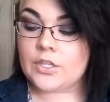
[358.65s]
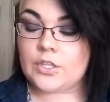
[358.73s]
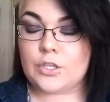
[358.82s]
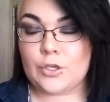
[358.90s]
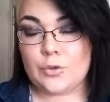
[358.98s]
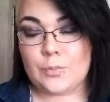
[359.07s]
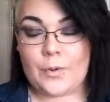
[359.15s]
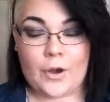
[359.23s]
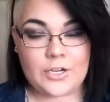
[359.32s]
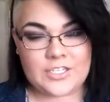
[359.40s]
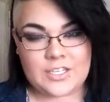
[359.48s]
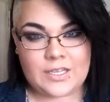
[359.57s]
you
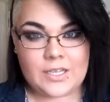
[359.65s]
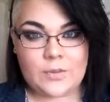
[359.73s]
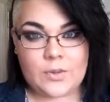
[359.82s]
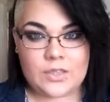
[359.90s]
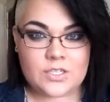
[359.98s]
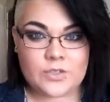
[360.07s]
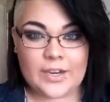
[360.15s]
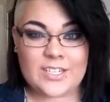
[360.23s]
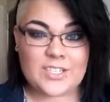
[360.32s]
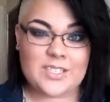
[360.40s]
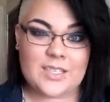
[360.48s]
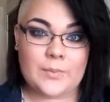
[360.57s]
personally with the
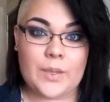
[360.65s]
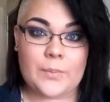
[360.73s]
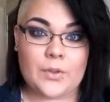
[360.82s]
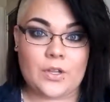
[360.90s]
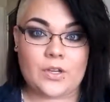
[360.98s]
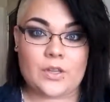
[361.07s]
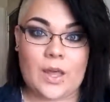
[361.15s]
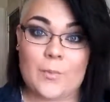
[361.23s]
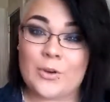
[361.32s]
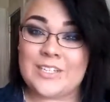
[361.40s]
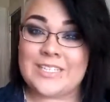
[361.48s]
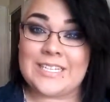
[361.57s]
tarantula. Some people are a lot
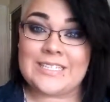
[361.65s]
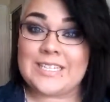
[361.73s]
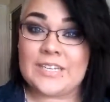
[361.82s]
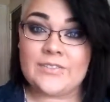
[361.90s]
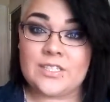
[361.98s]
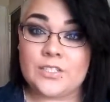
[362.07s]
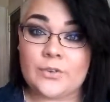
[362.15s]
more sensitive to